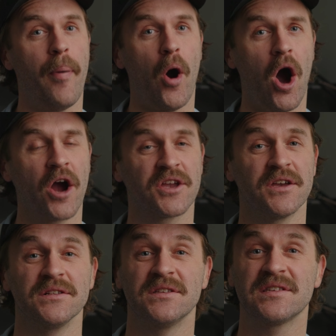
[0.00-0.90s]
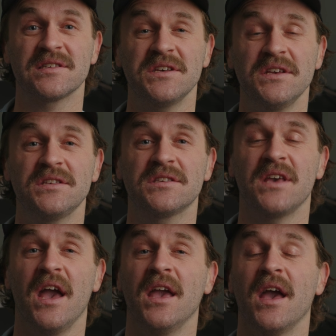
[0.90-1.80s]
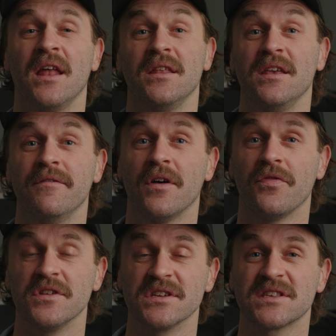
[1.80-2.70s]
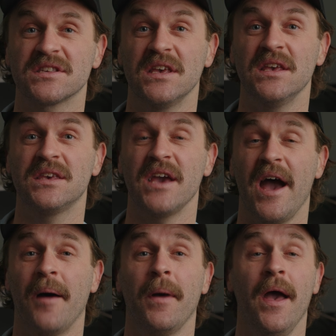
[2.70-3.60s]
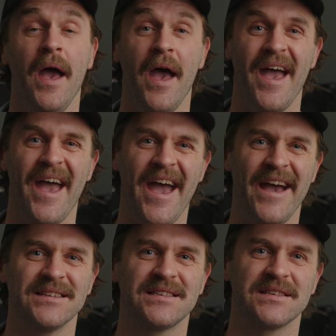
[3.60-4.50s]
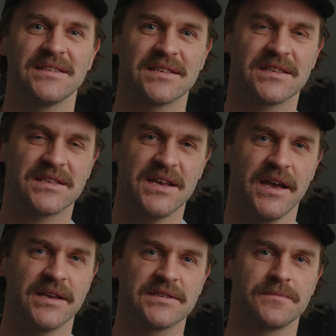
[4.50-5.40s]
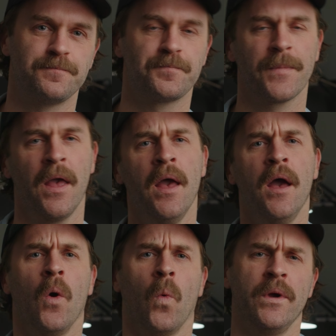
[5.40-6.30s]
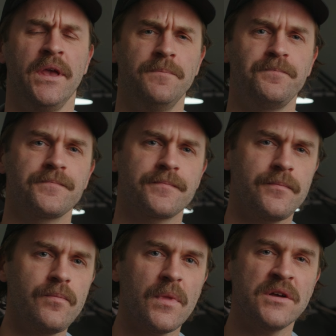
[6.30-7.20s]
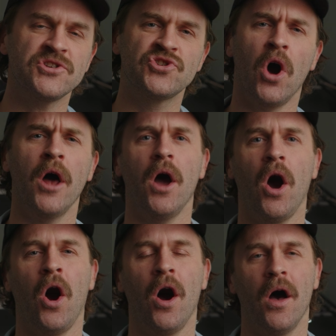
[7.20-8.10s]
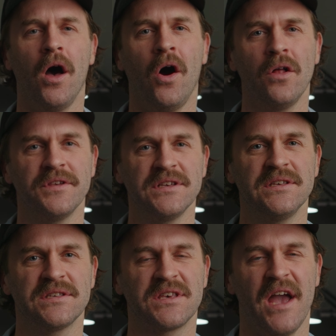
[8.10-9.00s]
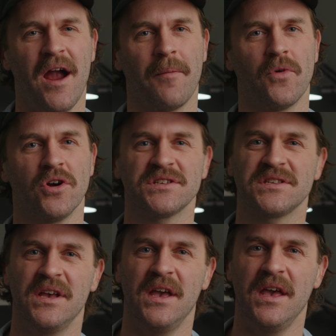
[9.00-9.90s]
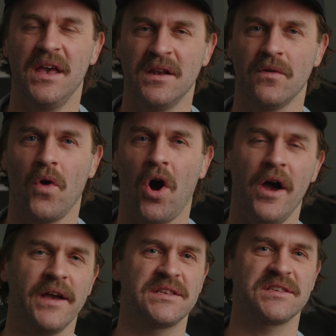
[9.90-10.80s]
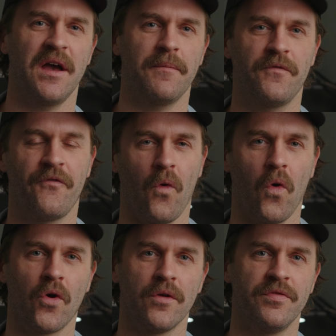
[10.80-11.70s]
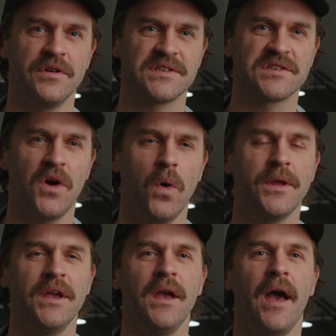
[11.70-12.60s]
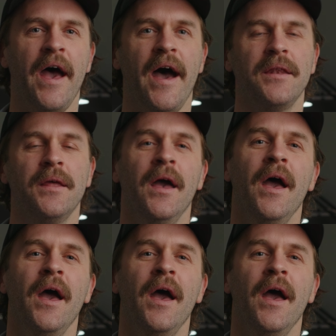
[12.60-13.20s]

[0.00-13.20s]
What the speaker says: Pocket 6K, and even the C-Cam S6. We shot all these cameras in RAW except for the Sony, and